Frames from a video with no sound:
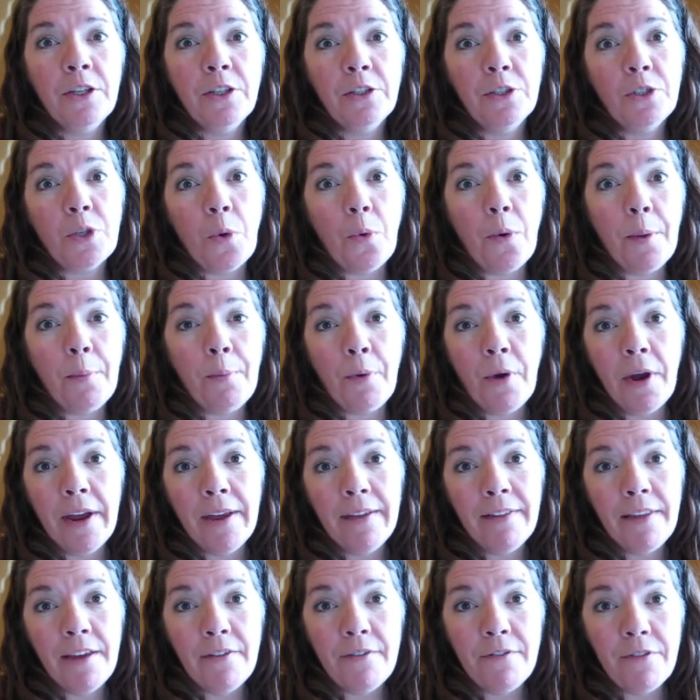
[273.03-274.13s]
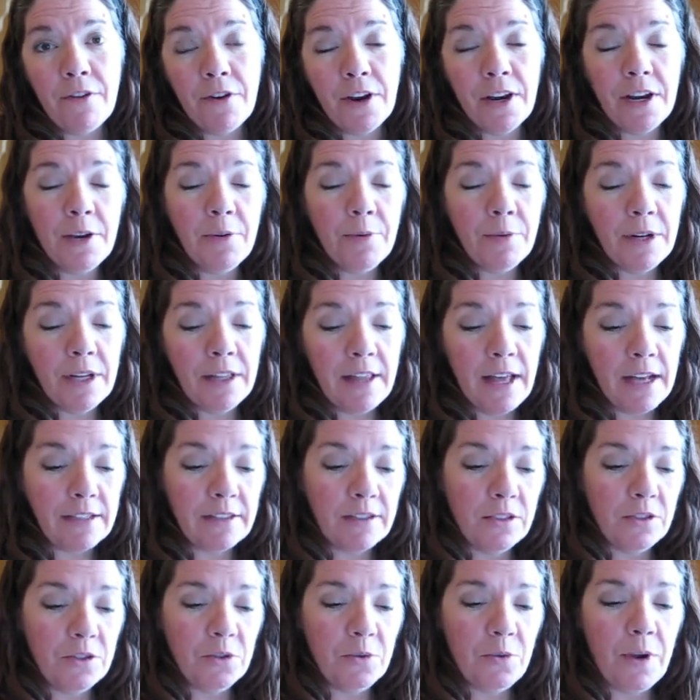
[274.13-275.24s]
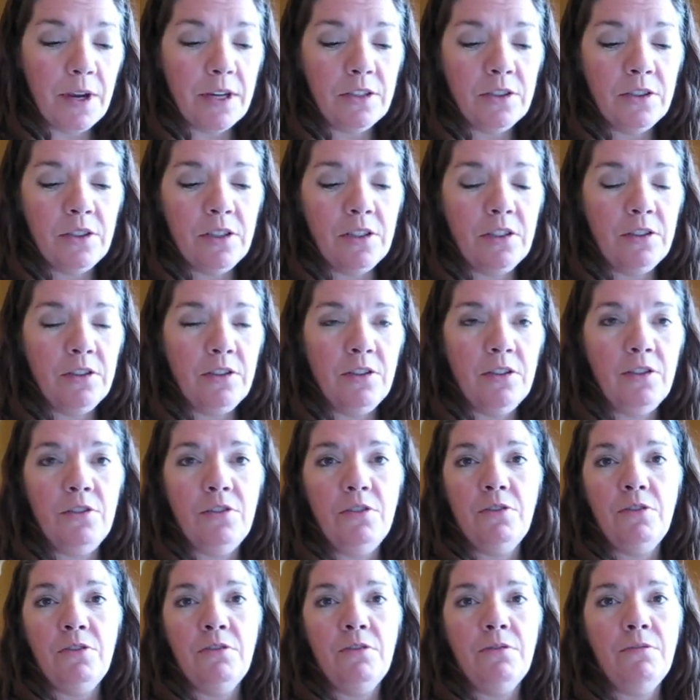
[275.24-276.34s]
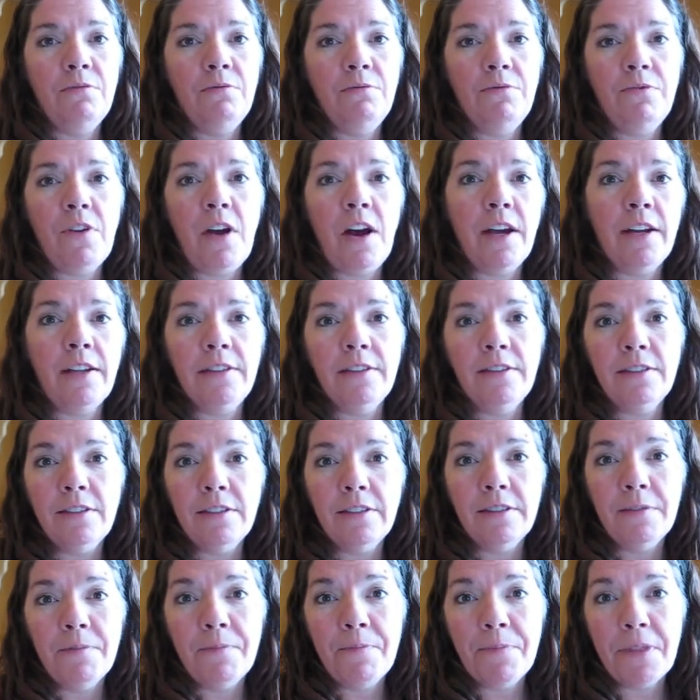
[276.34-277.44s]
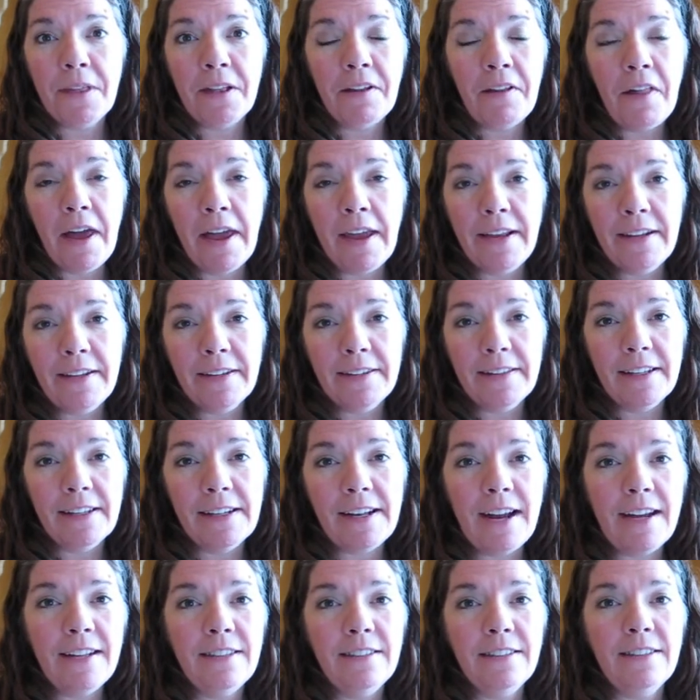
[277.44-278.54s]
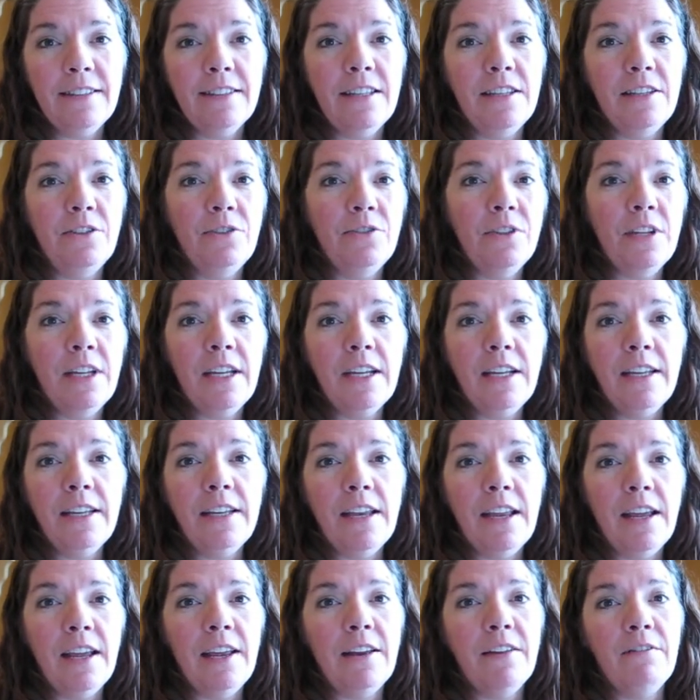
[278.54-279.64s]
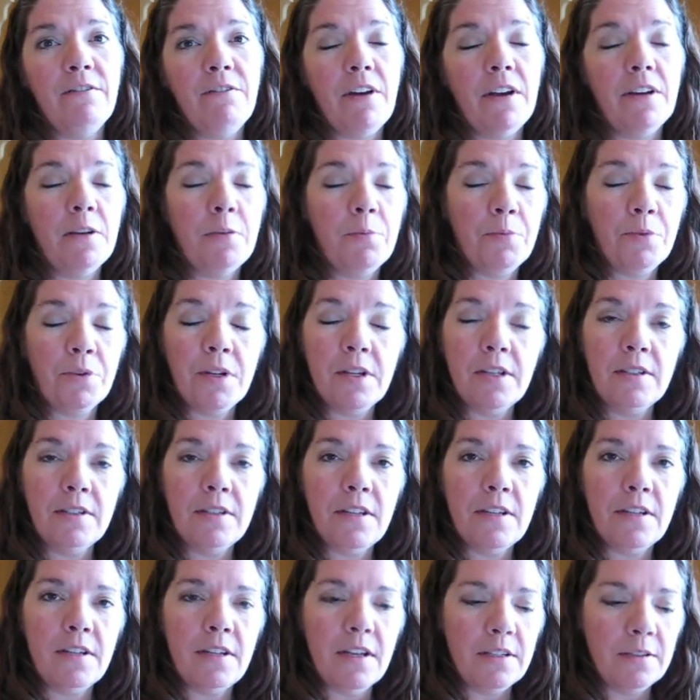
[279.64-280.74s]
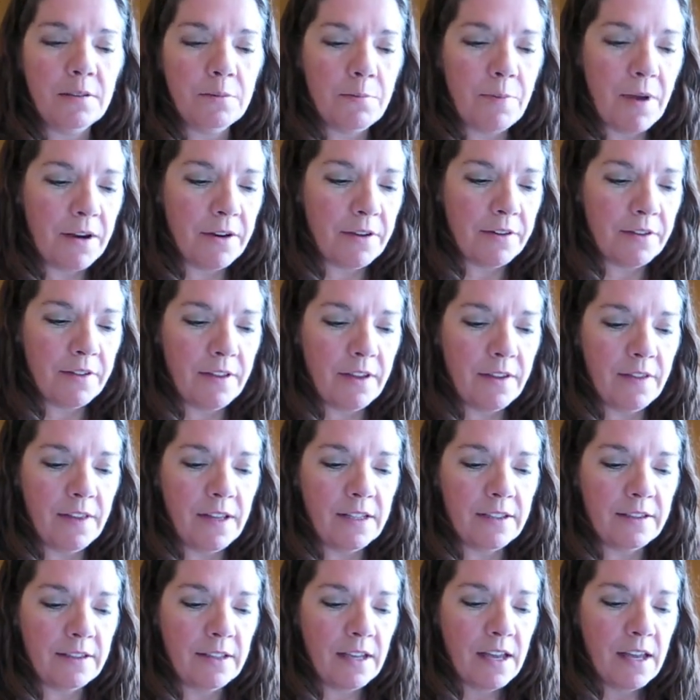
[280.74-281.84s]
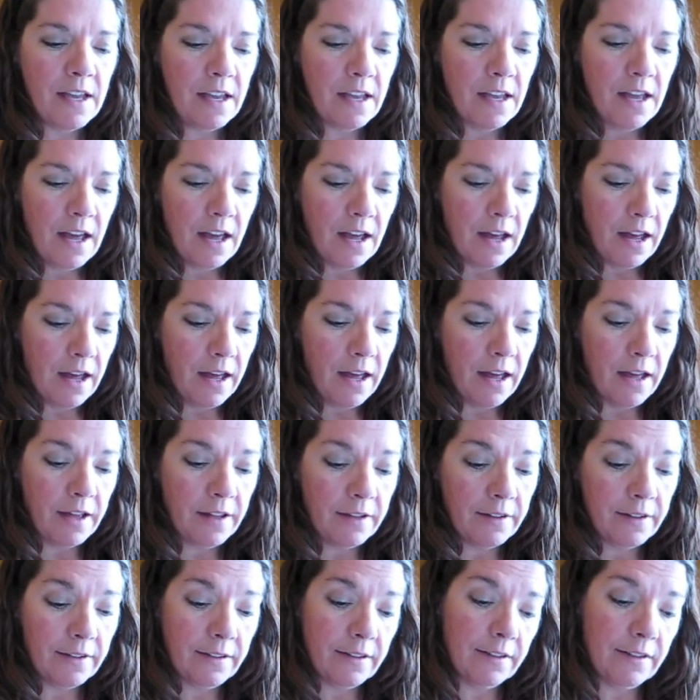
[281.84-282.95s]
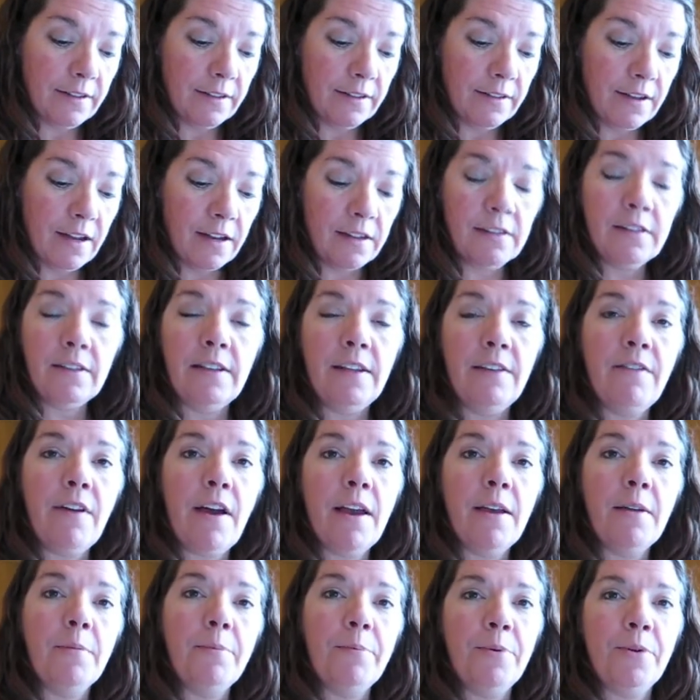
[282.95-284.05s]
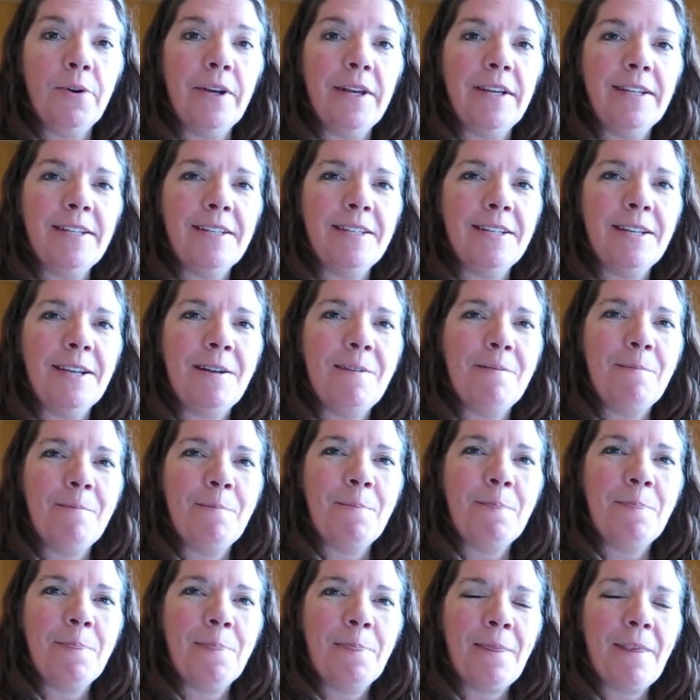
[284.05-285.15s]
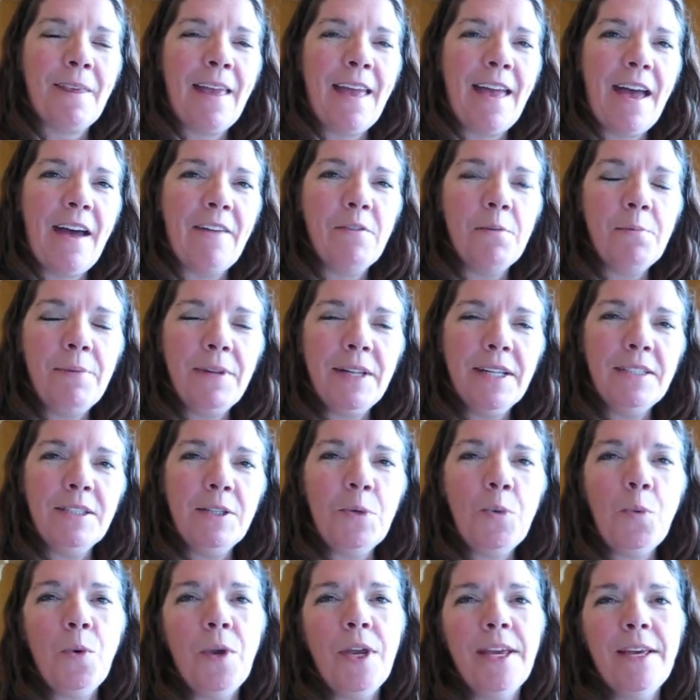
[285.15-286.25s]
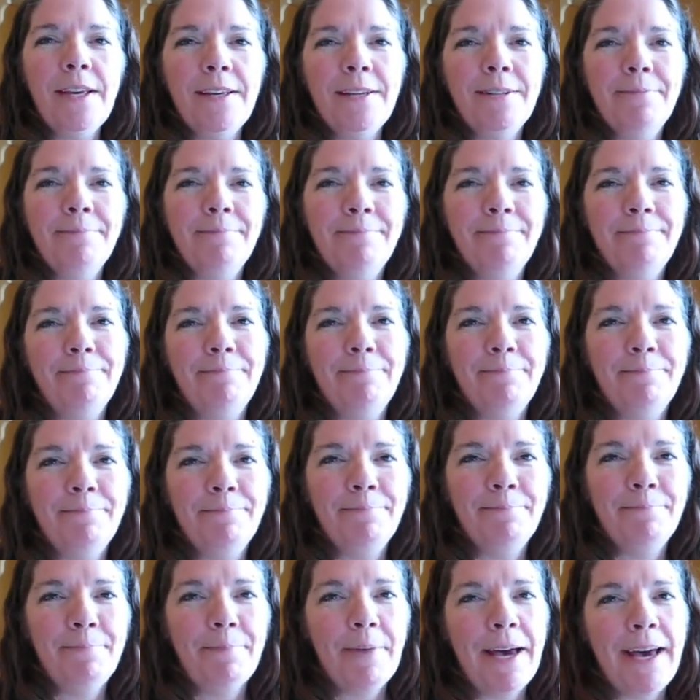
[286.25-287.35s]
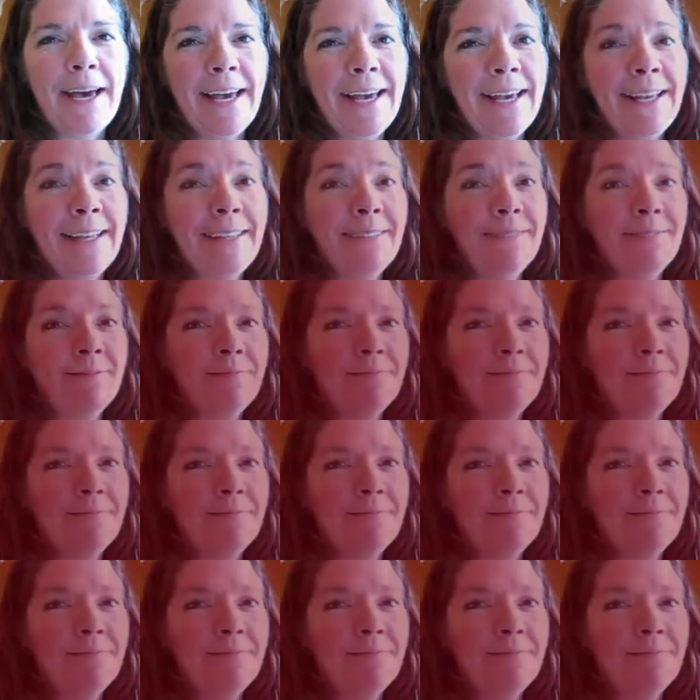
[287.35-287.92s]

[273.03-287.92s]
So I pray that for anyone in that situation, you find the light and the guidance that you need and find a priest that does better than this uh, young Levite priest. Have a blessed week. Bye.